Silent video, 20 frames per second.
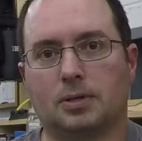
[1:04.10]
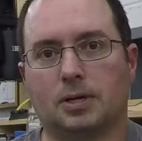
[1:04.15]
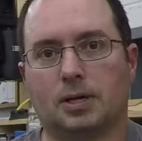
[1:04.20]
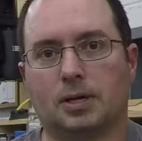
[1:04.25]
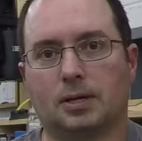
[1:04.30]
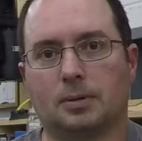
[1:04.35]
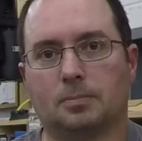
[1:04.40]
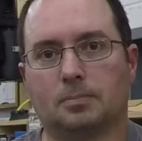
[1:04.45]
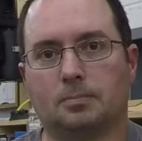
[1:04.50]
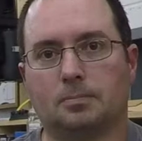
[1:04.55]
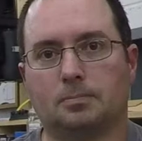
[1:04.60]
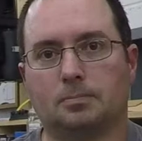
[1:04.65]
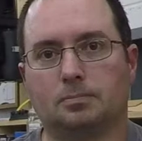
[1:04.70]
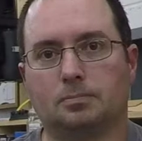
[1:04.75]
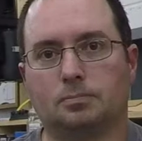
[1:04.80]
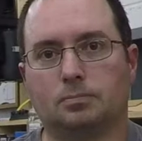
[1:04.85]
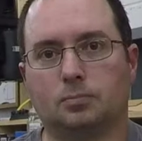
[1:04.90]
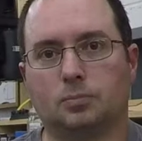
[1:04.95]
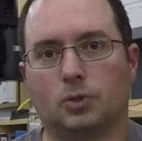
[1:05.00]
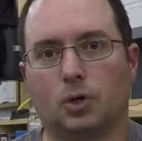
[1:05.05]
kind of
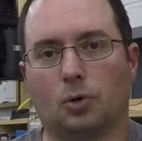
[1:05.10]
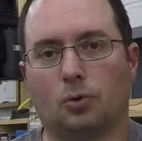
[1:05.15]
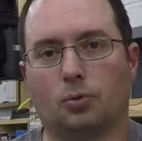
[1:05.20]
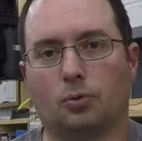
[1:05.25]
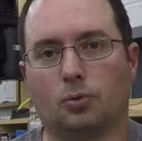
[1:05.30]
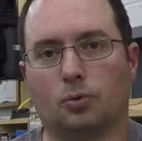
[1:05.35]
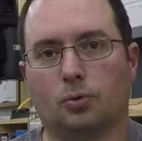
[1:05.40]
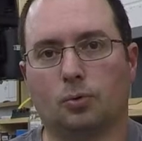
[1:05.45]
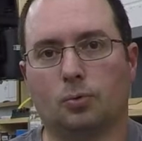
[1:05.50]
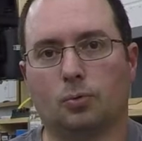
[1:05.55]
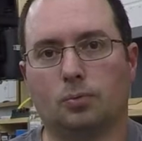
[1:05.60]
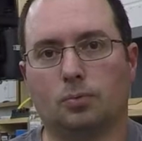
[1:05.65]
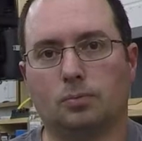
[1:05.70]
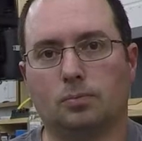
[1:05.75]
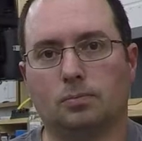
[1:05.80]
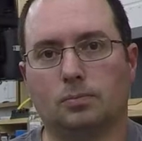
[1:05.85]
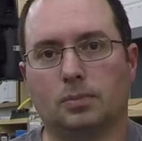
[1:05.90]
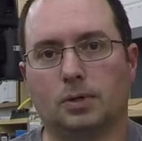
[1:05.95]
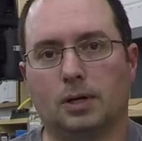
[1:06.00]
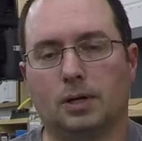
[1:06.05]
go through
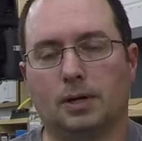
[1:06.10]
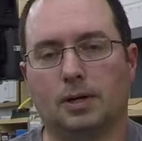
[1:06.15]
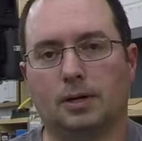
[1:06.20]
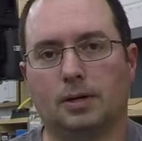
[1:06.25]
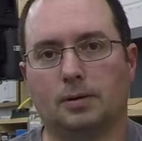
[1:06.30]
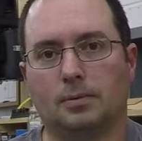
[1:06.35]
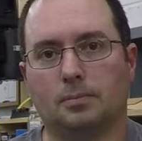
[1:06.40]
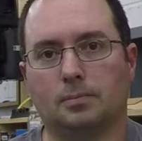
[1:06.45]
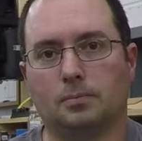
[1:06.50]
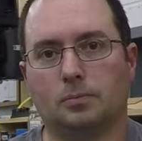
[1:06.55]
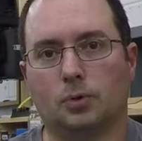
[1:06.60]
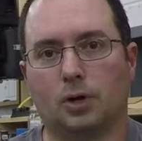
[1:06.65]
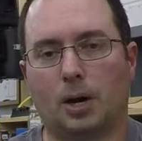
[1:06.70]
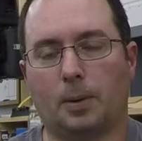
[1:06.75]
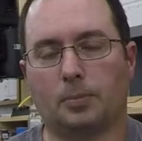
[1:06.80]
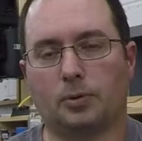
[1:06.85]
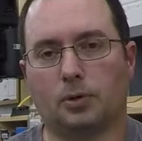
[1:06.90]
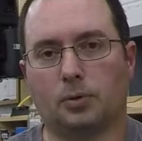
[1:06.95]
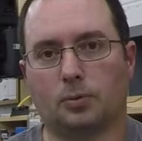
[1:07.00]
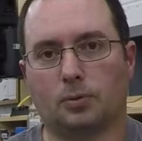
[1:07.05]
what I'm
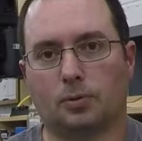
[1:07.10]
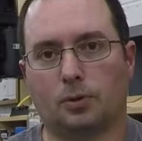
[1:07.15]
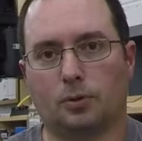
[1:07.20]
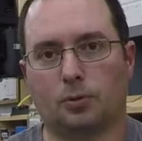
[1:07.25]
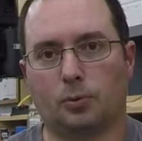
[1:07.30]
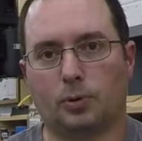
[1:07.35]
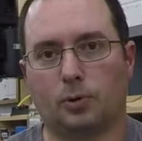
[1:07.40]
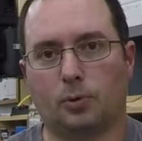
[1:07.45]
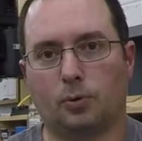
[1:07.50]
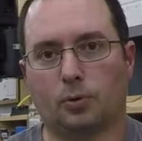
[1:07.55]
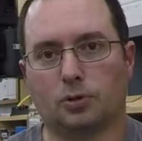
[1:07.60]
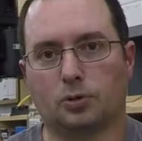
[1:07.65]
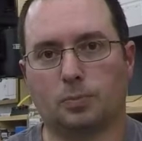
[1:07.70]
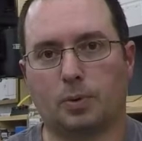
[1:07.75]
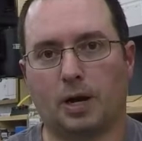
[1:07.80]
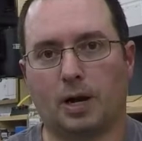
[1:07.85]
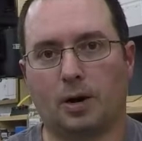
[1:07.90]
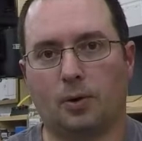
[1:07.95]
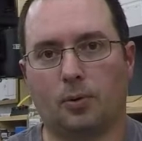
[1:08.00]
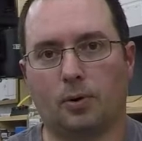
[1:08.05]
doing with the 3
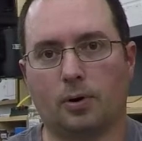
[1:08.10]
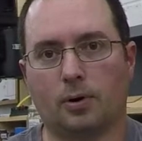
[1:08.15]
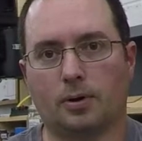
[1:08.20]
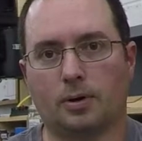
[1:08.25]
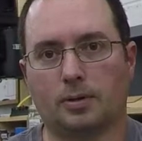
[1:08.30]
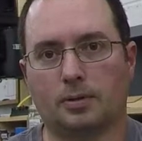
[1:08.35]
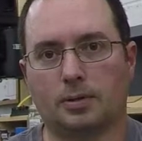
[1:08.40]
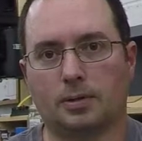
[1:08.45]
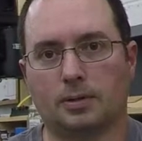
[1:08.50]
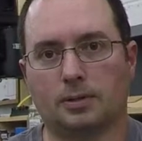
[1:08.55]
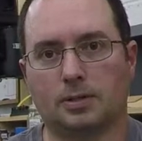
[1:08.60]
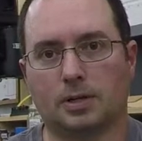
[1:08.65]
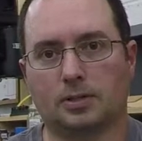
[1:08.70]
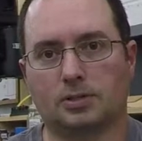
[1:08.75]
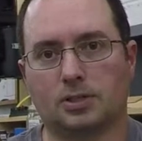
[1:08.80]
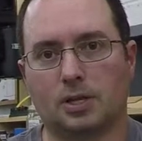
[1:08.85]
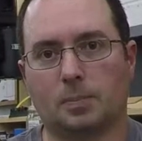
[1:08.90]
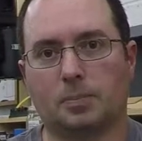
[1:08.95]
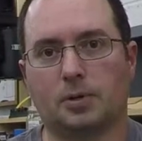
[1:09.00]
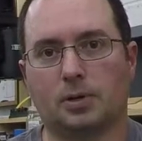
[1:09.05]
horsepower and the Dust
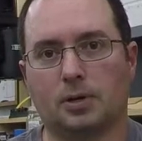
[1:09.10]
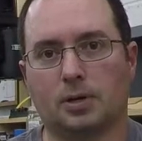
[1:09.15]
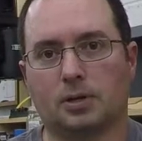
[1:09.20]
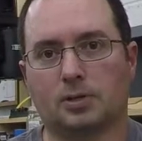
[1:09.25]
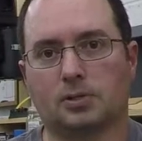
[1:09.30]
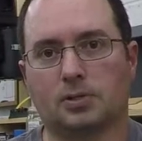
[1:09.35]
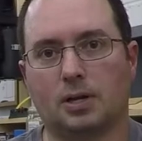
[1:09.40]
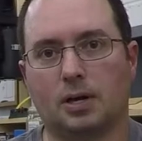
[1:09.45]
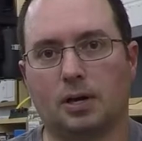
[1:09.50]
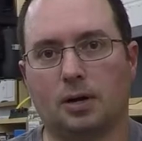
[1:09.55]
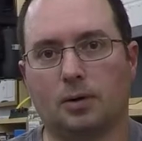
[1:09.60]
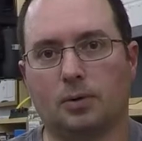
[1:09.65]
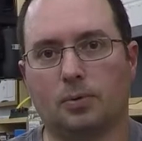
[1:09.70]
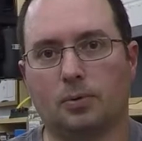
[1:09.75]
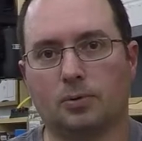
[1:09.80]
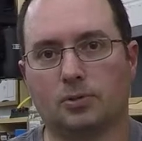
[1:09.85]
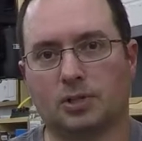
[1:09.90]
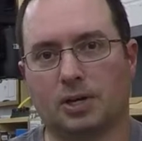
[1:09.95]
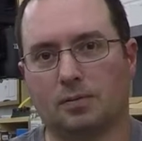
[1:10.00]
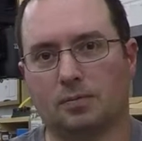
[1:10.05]
Deputy XL,
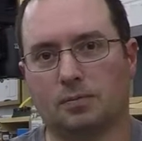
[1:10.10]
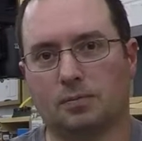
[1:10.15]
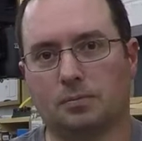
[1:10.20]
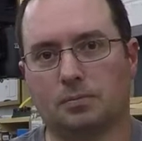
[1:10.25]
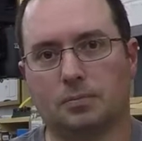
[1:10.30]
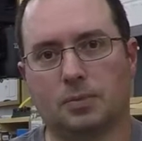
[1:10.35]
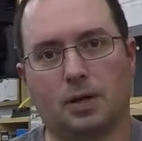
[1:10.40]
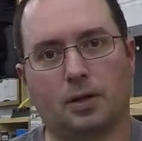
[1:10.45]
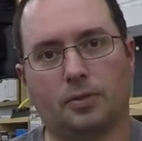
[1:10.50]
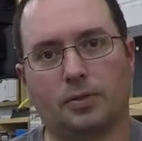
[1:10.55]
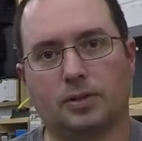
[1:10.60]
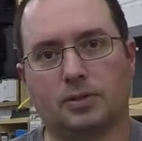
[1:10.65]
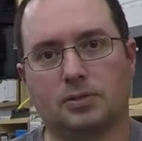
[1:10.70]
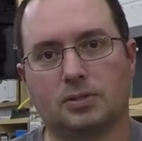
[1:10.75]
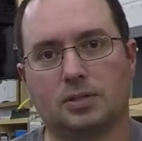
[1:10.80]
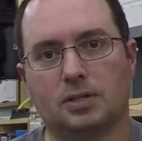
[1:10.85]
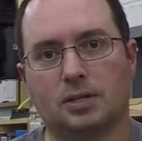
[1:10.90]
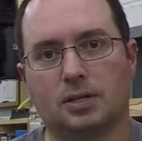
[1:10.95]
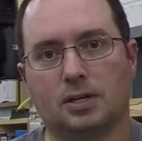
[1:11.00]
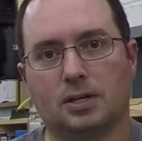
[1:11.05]
which I don't think
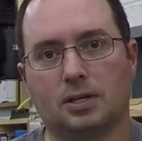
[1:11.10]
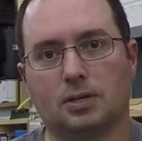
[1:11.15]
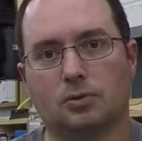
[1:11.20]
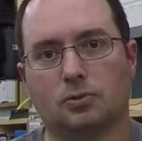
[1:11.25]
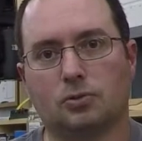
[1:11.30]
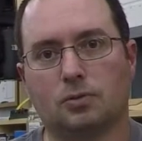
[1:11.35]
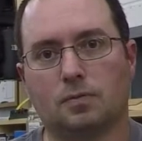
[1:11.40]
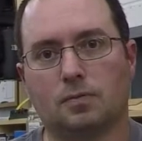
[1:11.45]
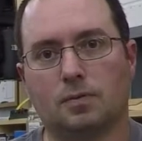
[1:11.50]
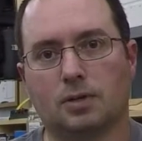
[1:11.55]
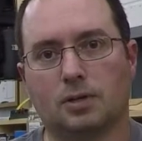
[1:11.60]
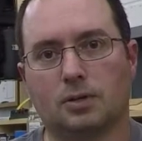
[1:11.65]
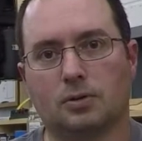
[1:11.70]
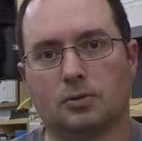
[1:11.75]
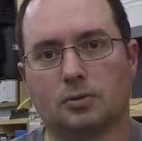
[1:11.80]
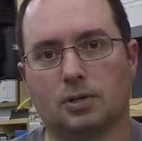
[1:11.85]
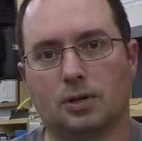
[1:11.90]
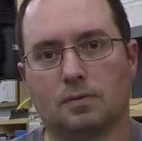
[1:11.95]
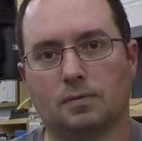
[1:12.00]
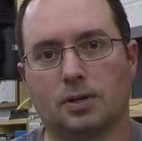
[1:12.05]
seen any YouTube
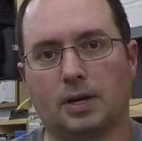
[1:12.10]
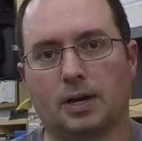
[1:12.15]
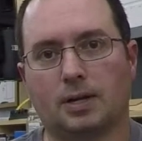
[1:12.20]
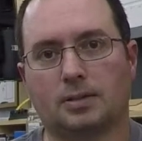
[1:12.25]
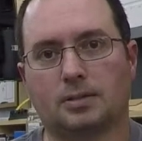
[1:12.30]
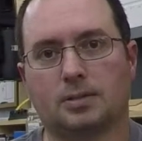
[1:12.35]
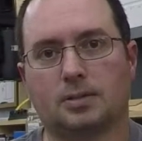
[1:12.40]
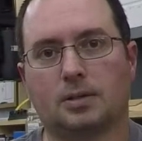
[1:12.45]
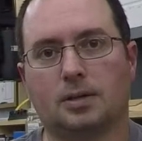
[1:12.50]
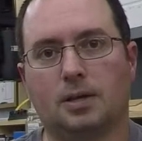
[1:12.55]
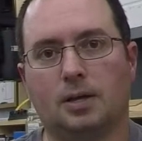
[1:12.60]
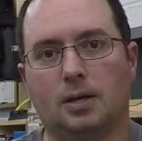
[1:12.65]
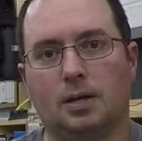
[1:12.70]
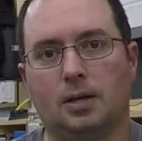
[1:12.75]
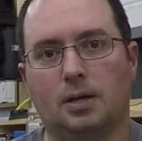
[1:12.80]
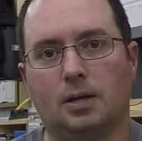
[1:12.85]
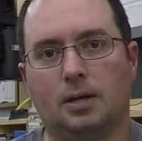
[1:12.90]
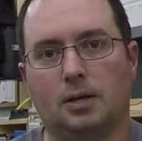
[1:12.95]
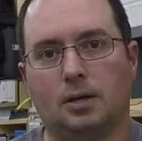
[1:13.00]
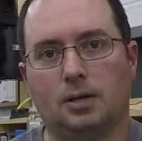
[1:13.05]
videos of yet.
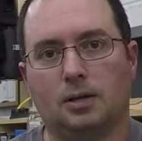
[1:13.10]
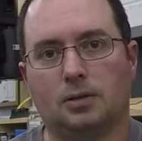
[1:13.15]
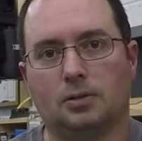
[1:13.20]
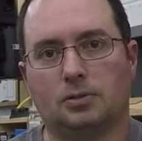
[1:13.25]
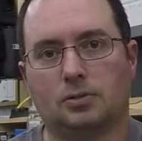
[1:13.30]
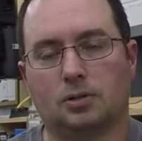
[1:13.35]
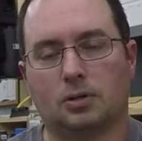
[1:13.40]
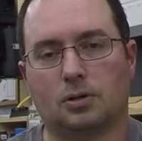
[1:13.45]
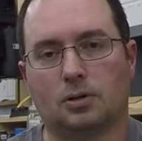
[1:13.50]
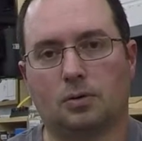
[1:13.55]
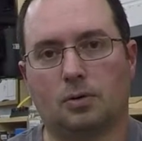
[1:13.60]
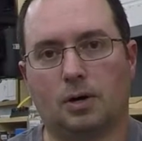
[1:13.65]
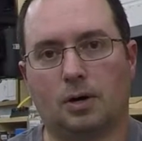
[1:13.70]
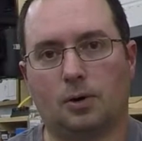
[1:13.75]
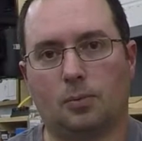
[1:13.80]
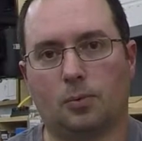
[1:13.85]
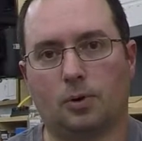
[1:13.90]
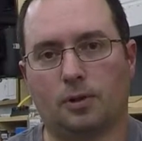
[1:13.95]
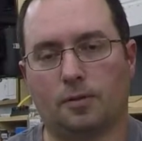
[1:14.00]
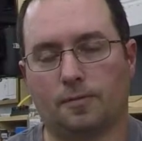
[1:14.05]
So
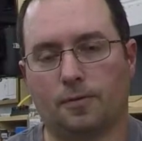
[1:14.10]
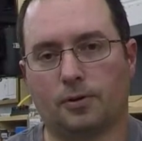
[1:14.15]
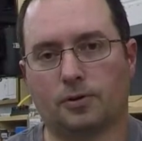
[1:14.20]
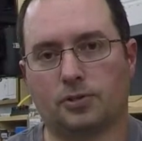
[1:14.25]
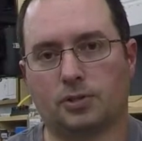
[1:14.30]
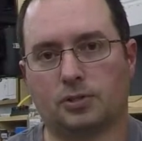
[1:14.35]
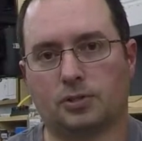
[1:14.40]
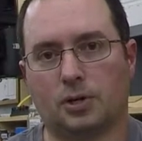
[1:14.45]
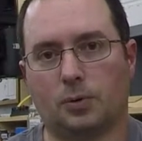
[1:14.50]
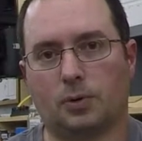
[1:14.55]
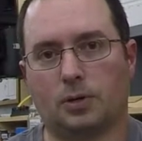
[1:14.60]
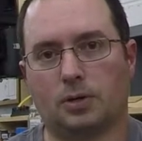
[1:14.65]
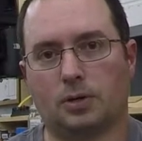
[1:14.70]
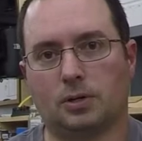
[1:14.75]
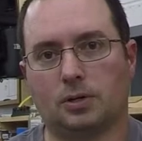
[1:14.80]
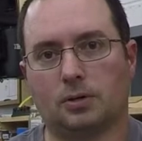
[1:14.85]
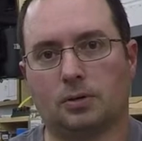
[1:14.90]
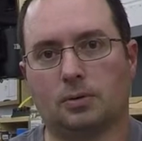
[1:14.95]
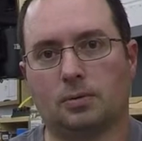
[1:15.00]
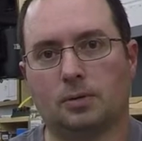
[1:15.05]
one of the first things I want to
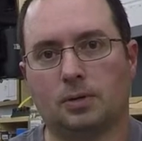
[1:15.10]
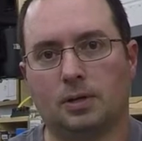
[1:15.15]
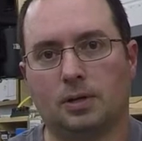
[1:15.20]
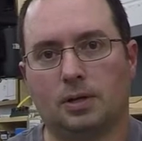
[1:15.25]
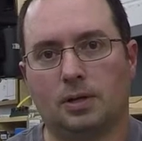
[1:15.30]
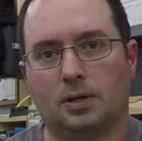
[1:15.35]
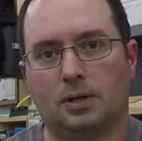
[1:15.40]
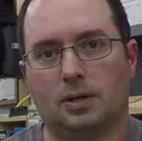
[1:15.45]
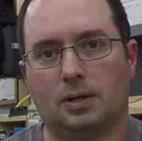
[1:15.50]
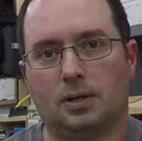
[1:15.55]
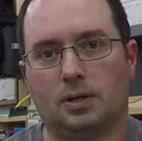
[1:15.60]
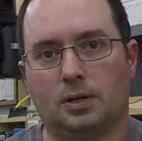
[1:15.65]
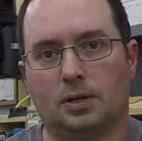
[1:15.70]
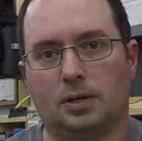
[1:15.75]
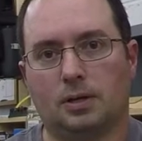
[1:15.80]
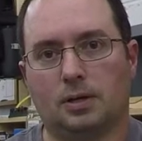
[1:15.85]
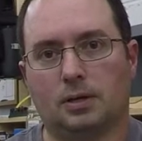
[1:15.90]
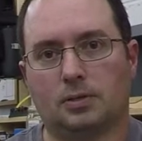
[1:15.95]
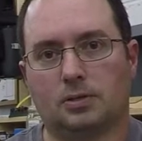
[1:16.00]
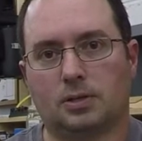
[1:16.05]
do
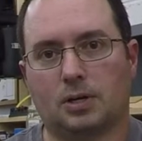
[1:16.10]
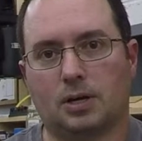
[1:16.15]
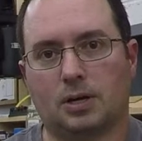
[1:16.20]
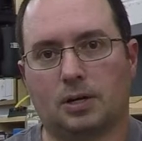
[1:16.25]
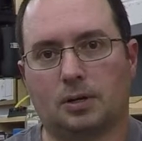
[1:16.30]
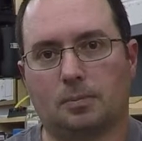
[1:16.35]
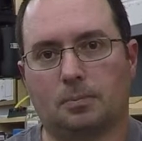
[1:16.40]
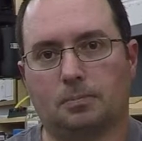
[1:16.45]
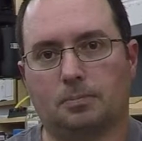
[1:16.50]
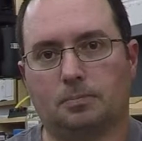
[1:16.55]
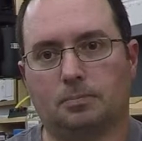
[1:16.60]
is kind of